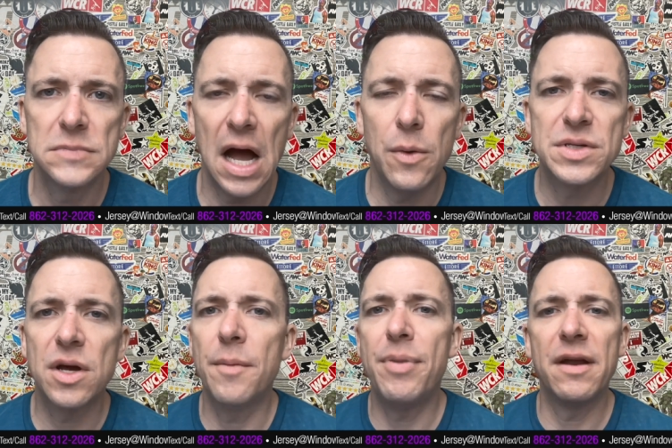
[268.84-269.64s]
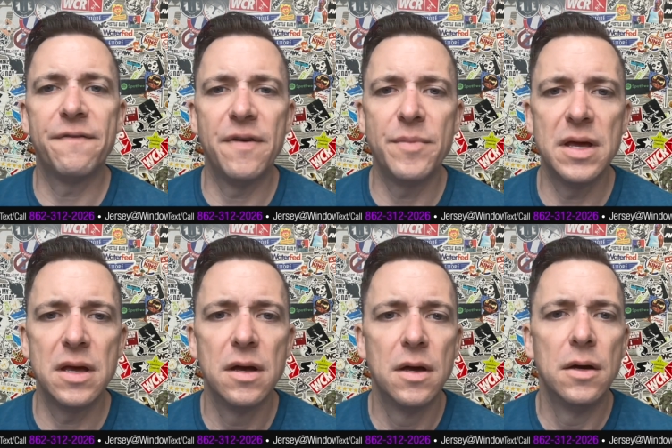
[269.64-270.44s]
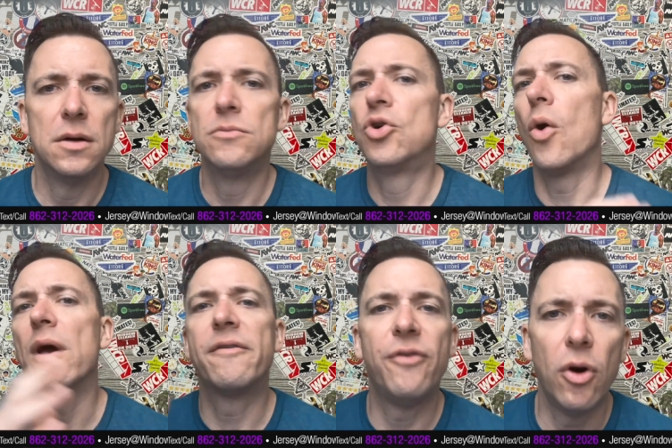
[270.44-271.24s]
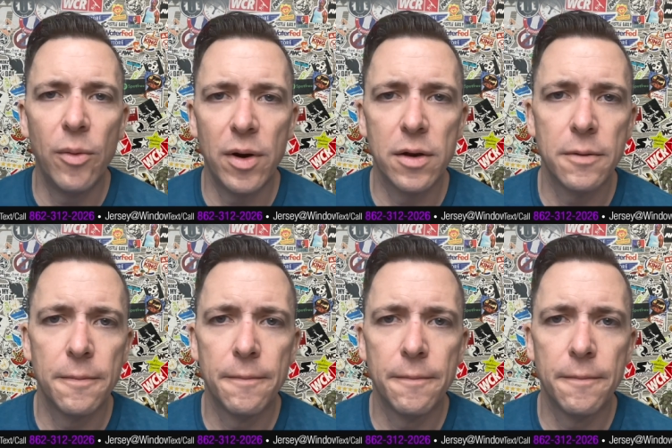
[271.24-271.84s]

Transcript: How is it going to benefit me going forward?